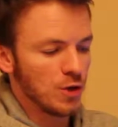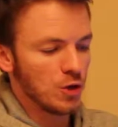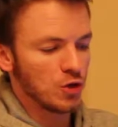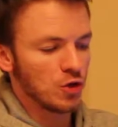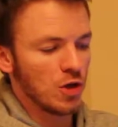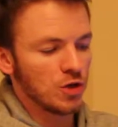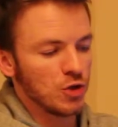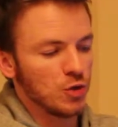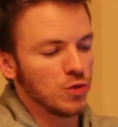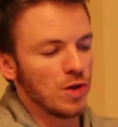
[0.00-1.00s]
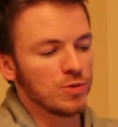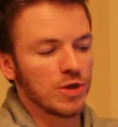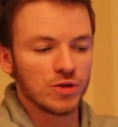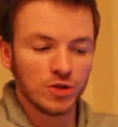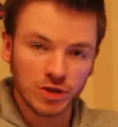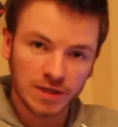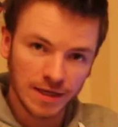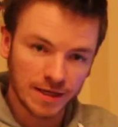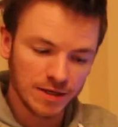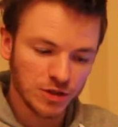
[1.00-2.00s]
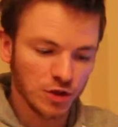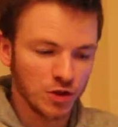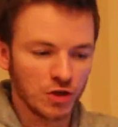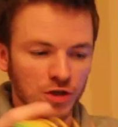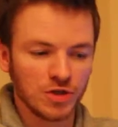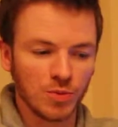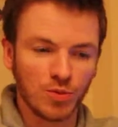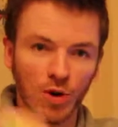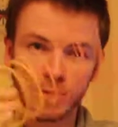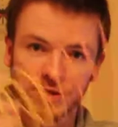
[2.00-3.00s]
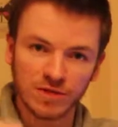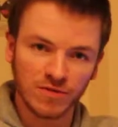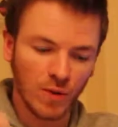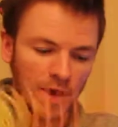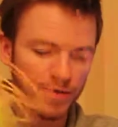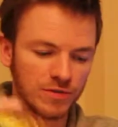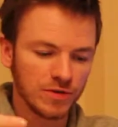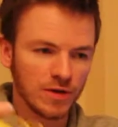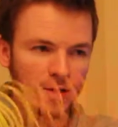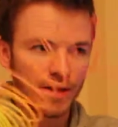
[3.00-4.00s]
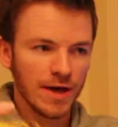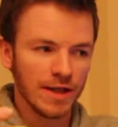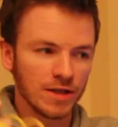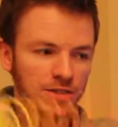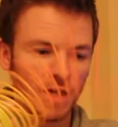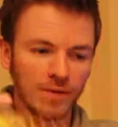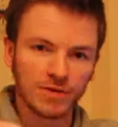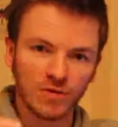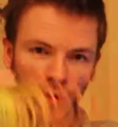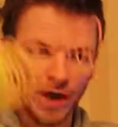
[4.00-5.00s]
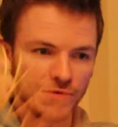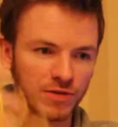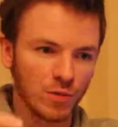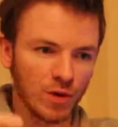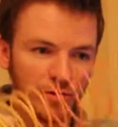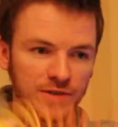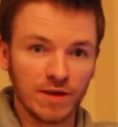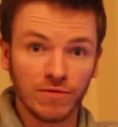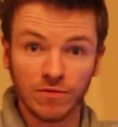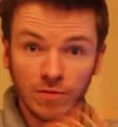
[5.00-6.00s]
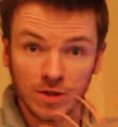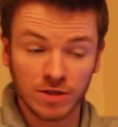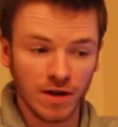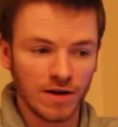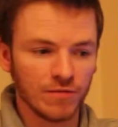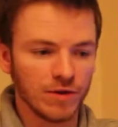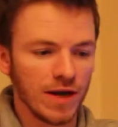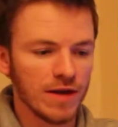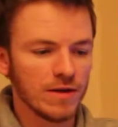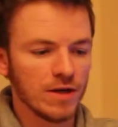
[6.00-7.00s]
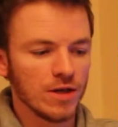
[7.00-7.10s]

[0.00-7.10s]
You can start to use objects such as slinkers to discuss the properties of waves and the types of waves that we're receiving from the sun every day,